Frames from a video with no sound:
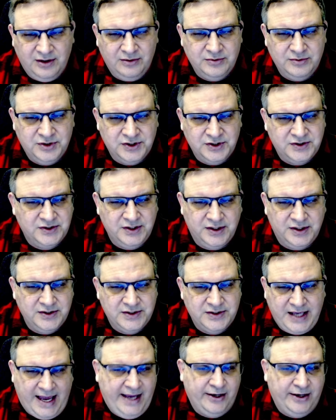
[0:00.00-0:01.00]
just does
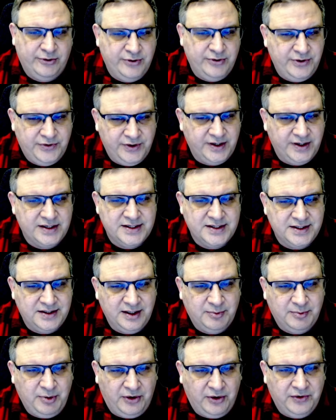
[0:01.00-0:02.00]
angry things at the
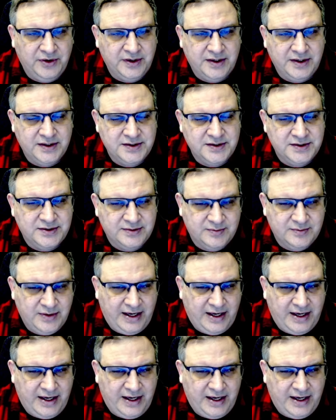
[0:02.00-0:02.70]
opponent because,